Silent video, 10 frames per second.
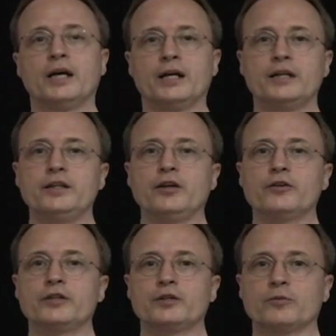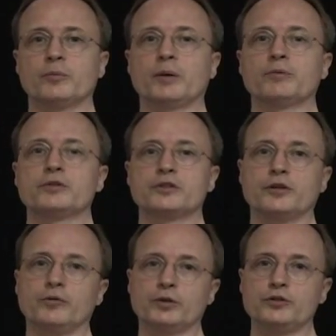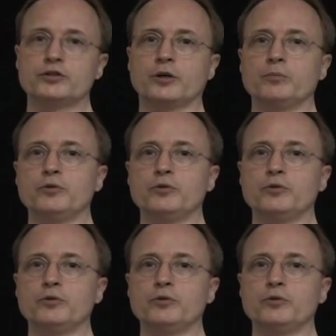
And then the other thing to remember is that when you start